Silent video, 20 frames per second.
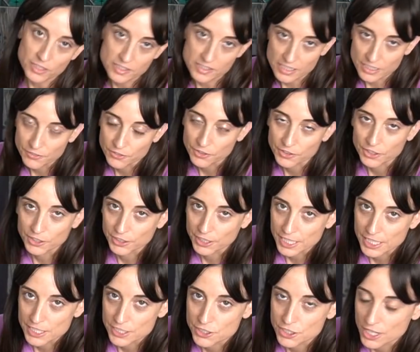see for their
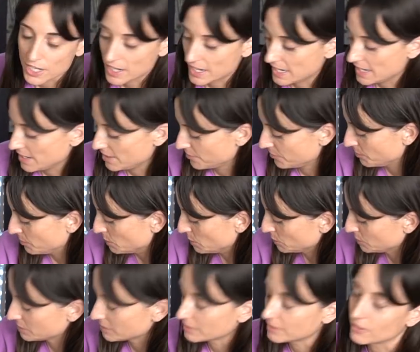cage, I have
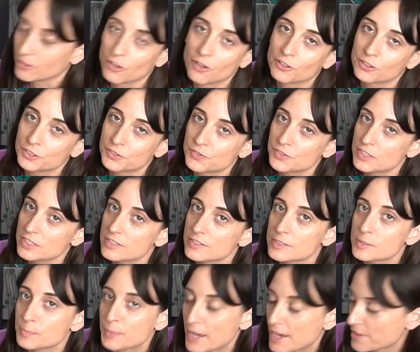mostly all of
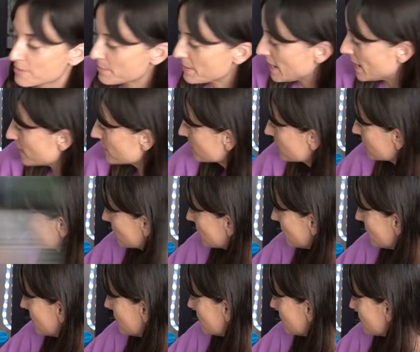these bath mats
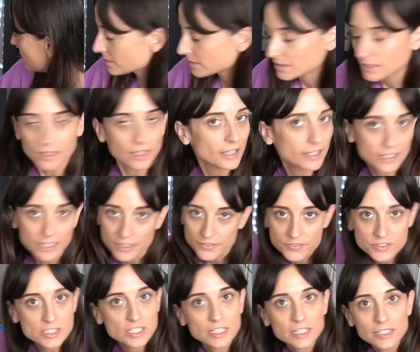because like I've
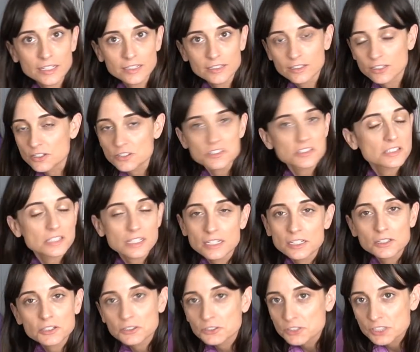said, and I'll say it
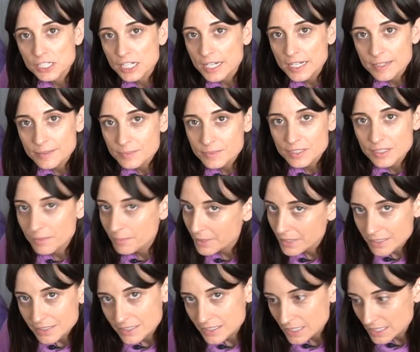100 times, it
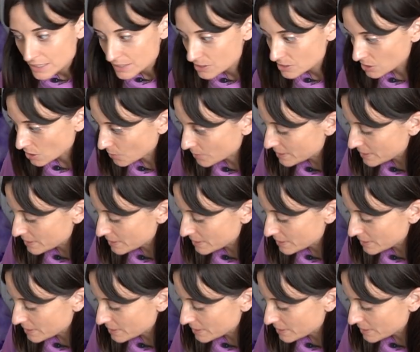makes things so